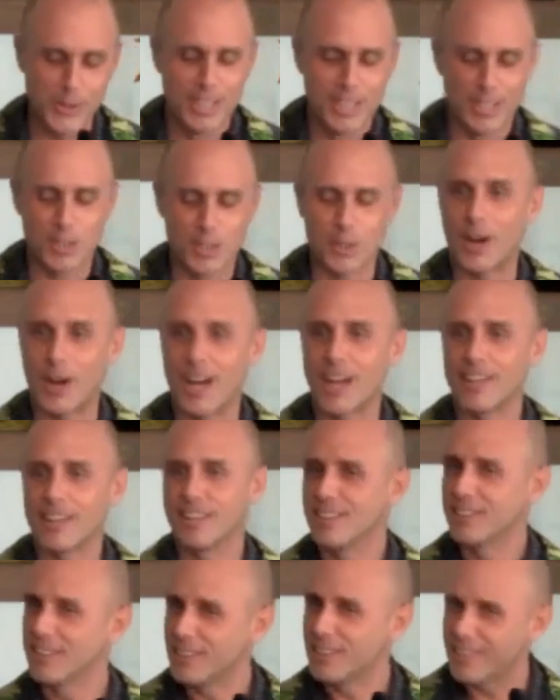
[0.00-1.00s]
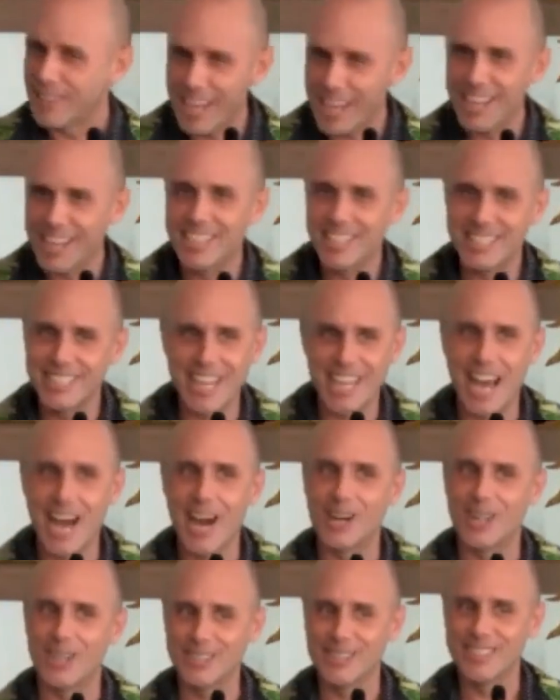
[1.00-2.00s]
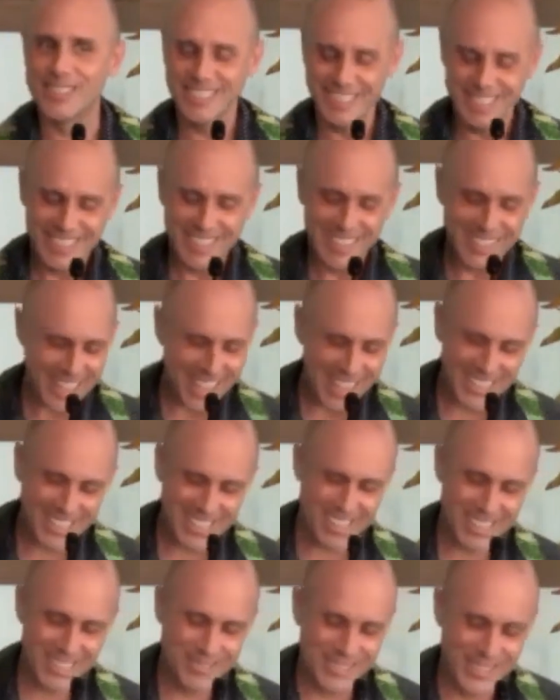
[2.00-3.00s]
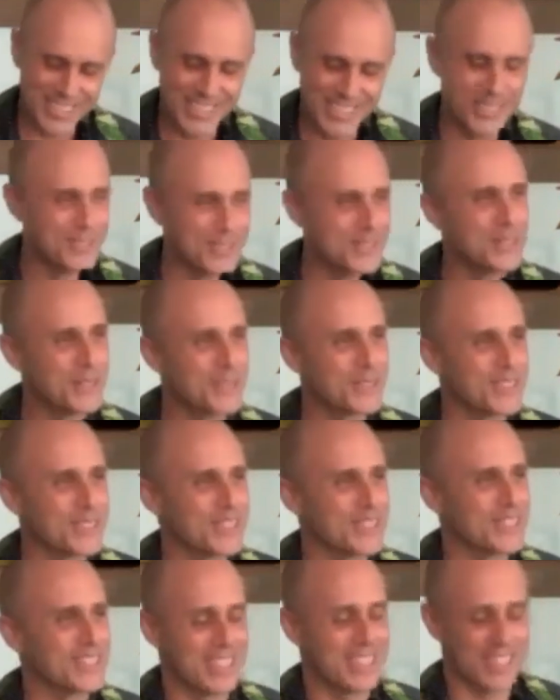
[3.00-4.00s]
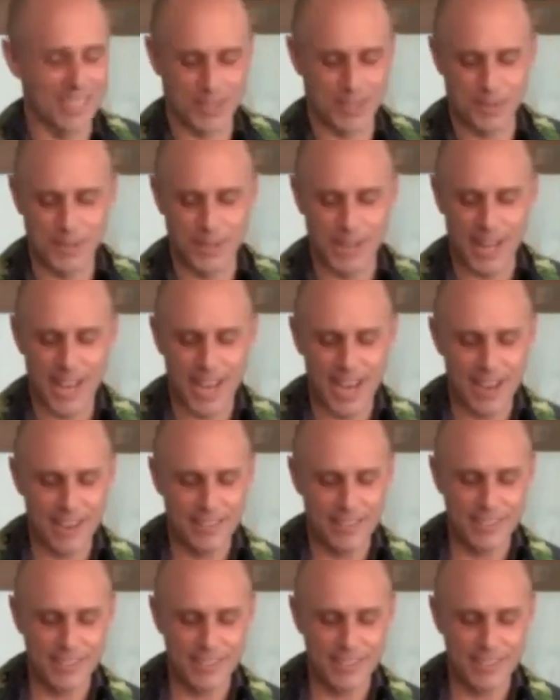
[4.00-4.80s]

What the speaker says: So I laid it down as someone who knows those things would have.